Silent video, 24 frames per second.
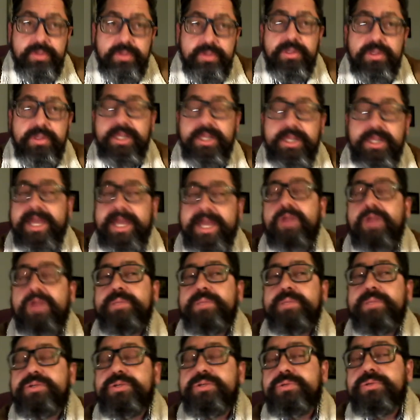then there cannot
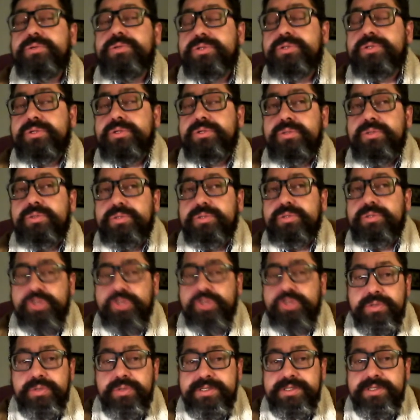be two, two
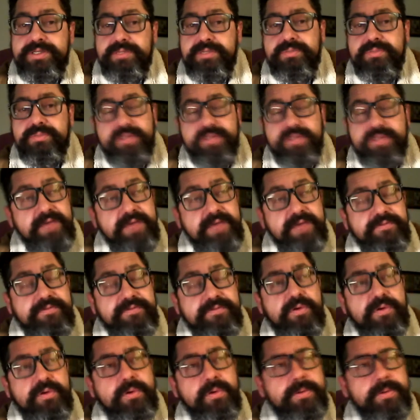truisms.
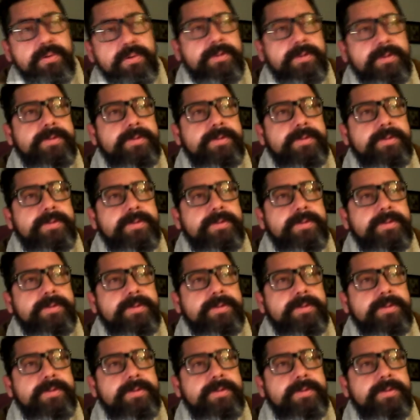Therefore,